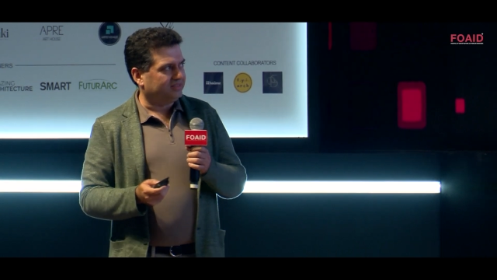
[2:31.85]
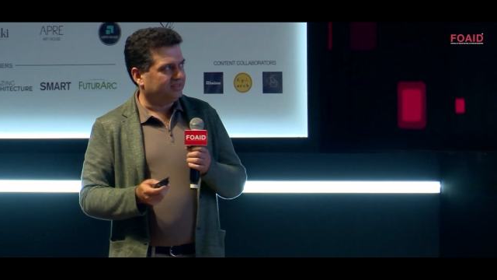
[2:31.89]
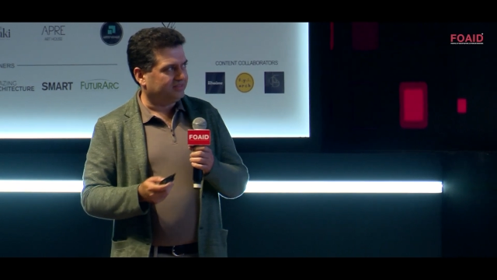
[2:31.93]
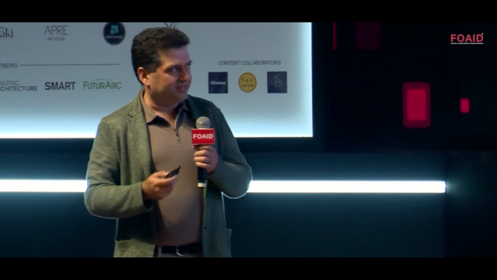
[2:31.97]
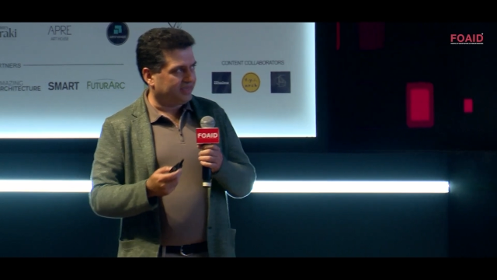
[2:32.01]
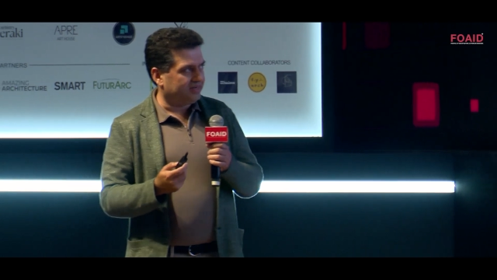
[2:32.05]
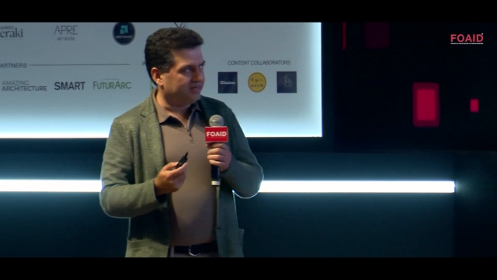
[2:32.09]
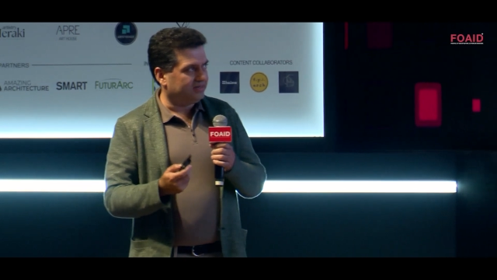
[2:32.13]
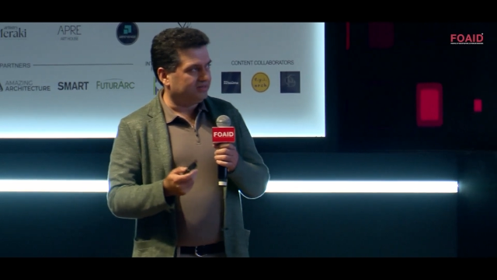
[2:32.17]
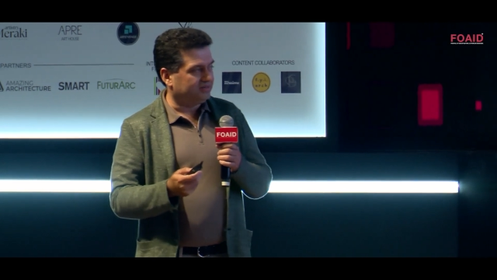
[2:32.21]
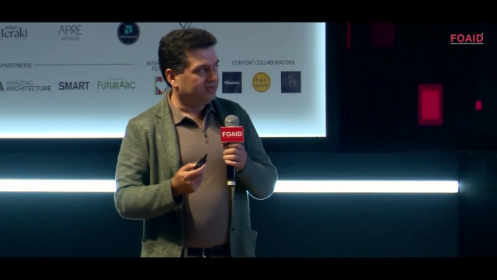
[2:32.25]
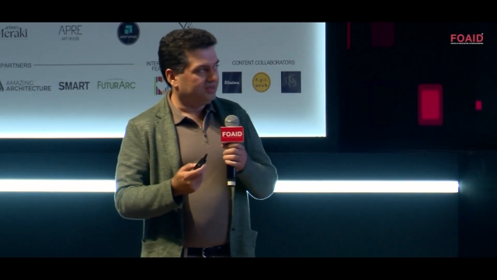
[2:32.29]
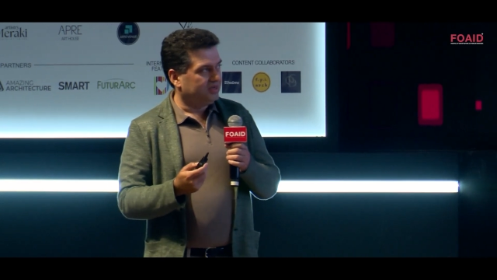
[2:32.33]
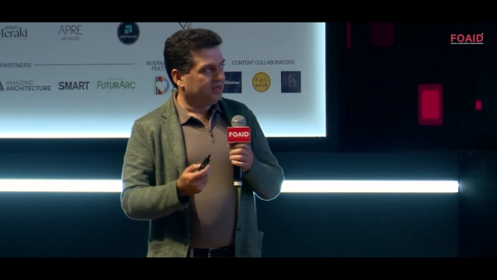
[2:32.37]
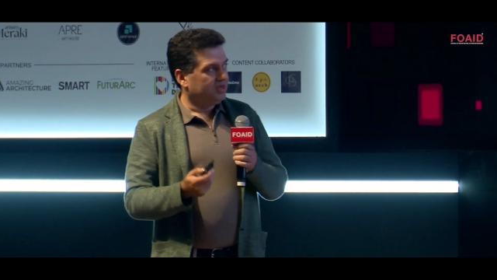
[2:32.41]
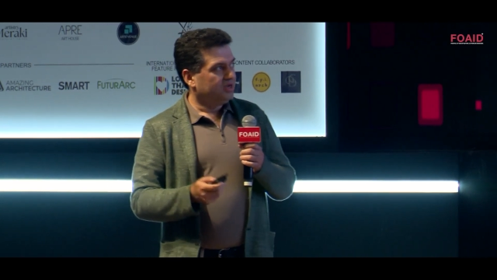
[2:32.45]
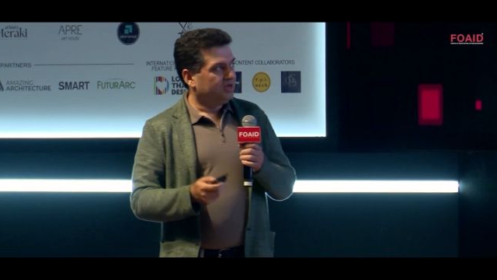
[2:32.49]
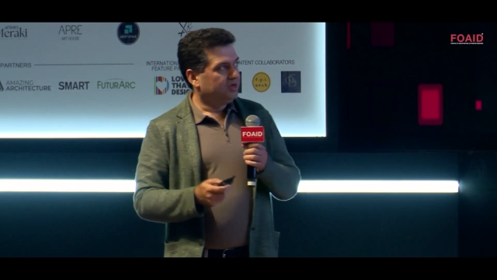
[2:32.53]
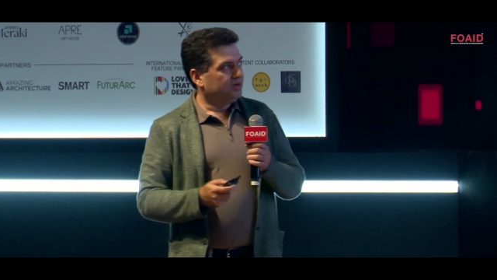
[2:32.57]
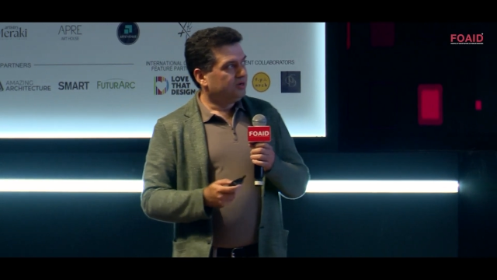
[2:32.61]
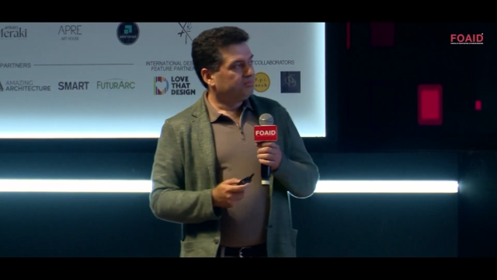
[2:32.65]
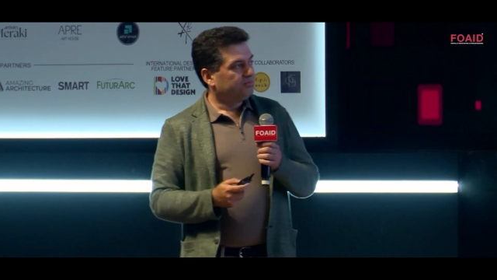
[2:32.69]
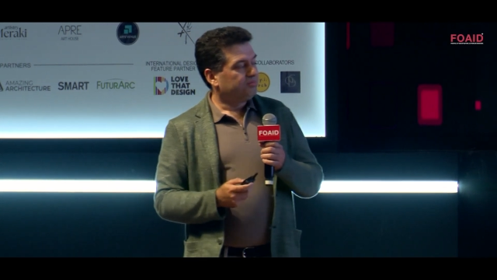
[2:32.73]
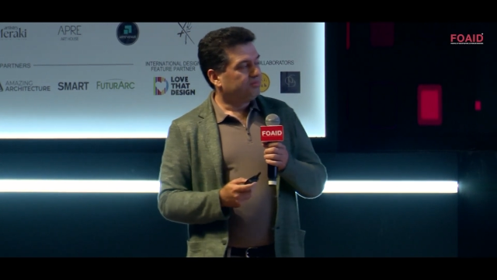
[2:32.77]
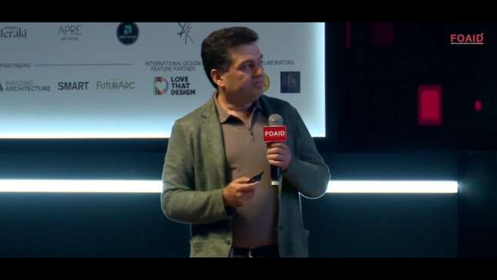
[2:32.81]
I'll
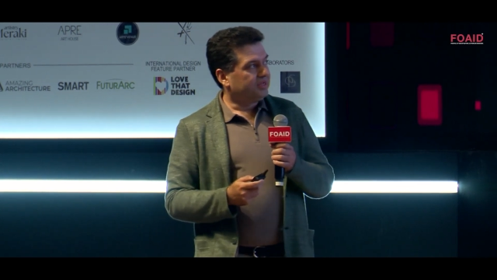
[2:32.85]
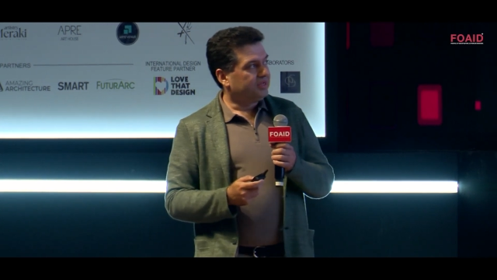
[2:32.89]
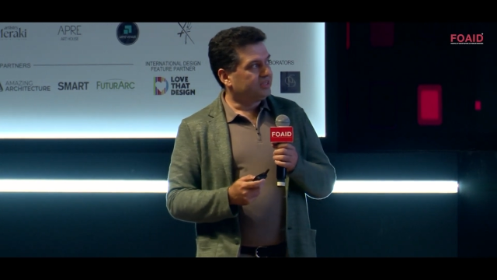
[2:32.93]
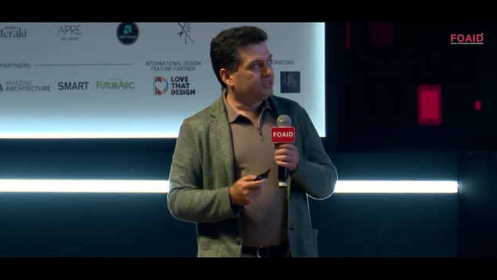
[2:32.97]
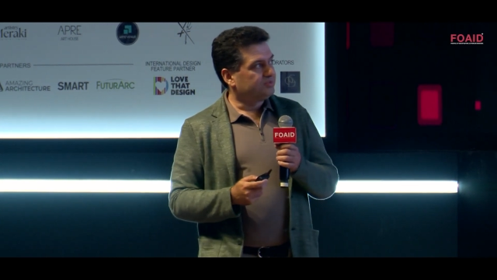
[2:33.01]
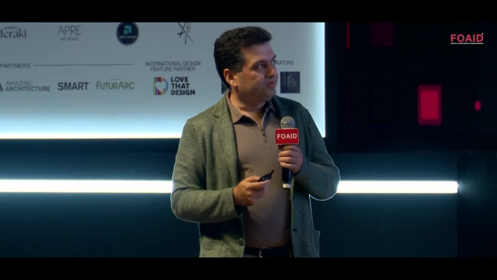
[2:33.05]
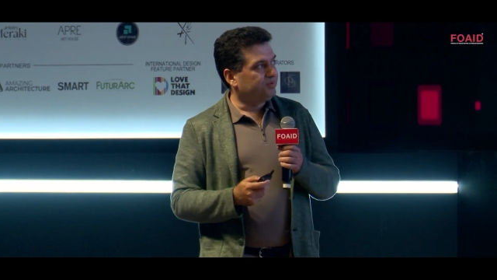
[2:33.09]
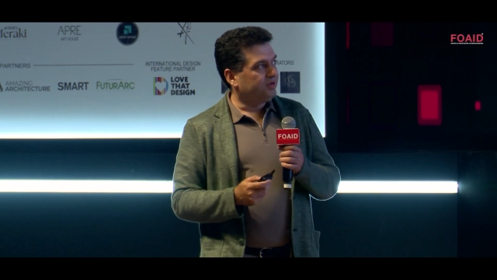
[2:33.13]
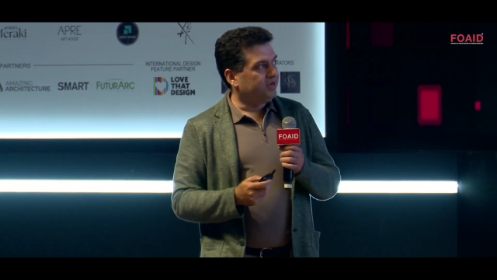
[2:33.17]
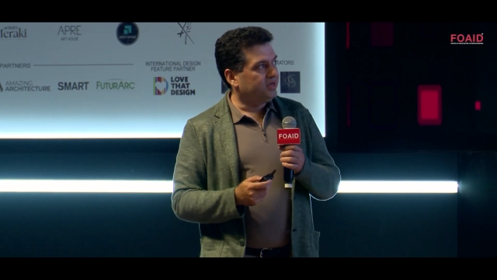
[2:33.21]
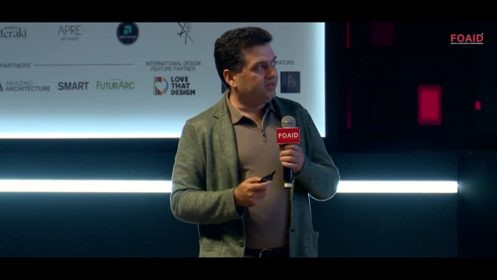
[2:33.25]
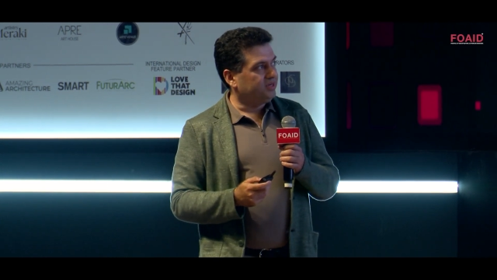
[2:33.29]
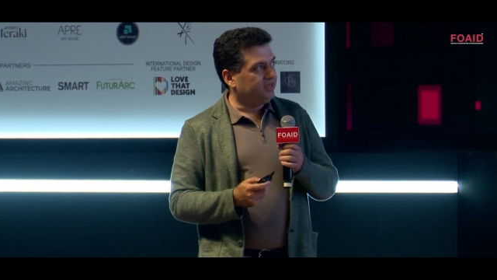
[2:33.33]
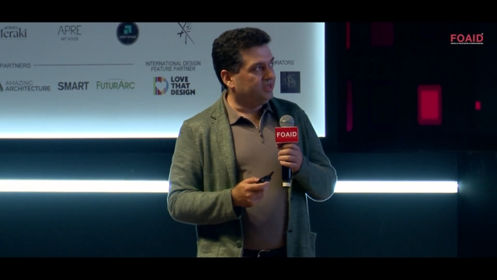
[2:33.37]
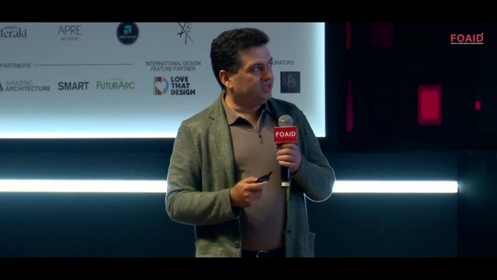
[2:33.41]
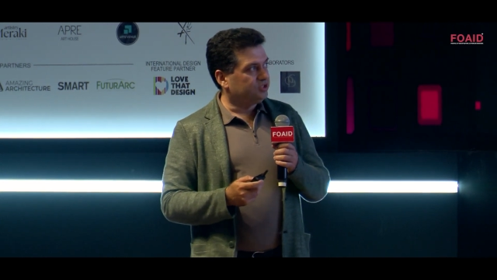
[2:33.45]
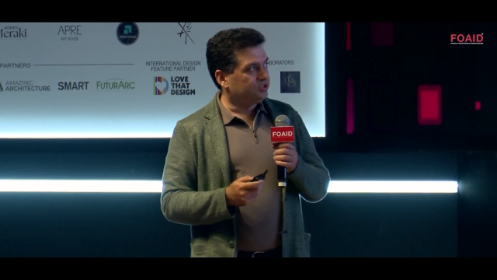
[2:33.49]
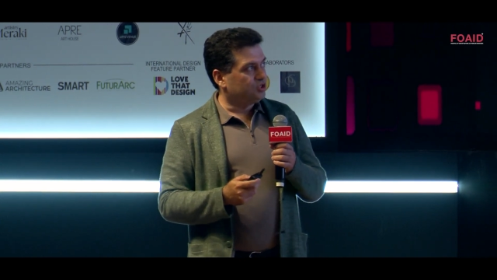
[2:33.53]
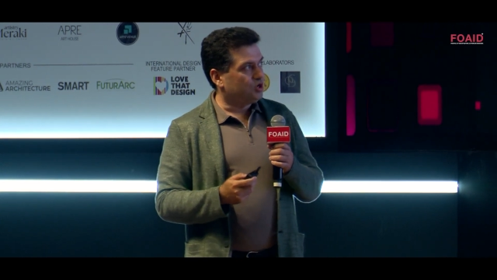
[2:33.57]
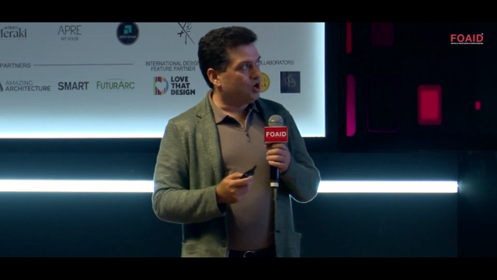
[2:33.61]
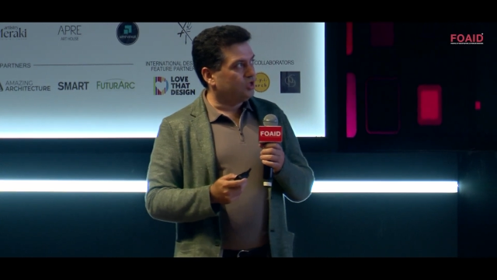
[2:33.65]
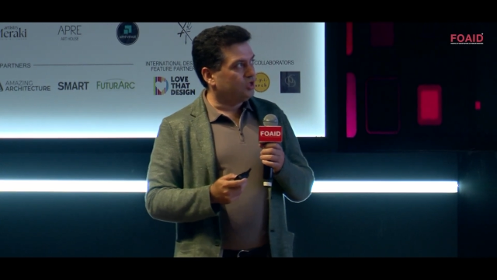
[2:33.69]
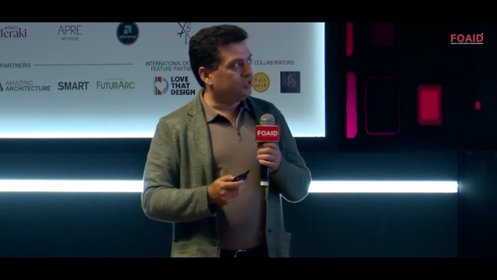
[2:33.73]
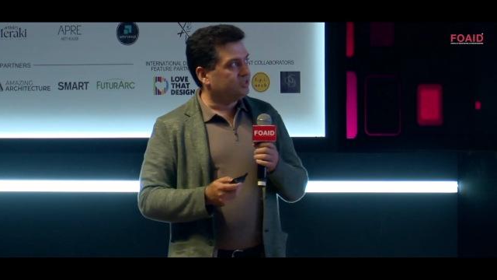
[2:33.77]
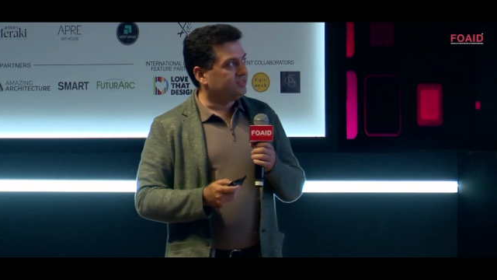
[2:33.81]
explain each
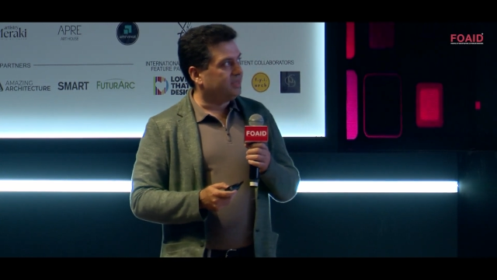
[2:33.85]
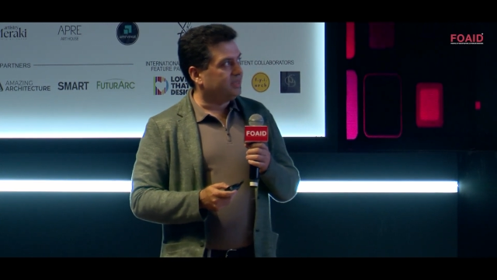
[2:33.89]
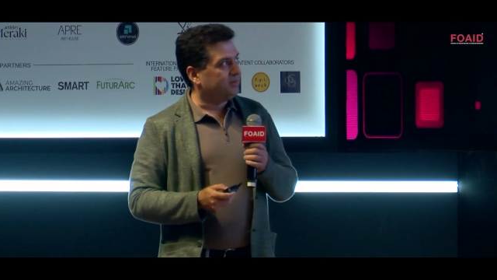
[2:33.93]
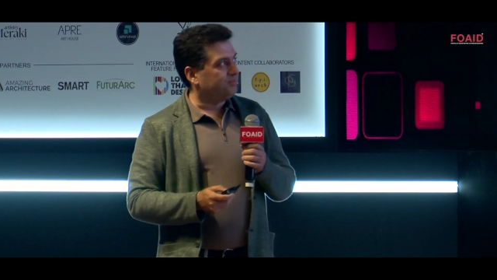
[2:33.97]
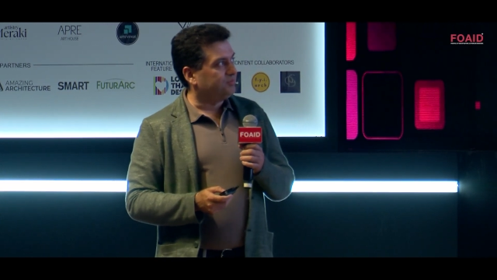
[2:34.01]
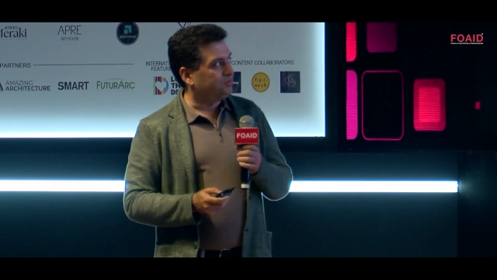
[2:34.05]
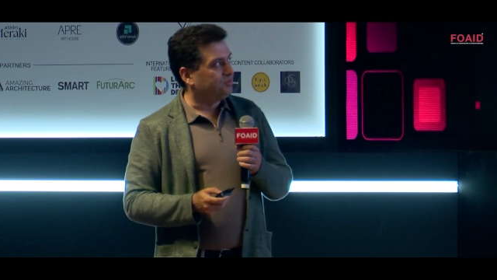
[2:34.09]
concept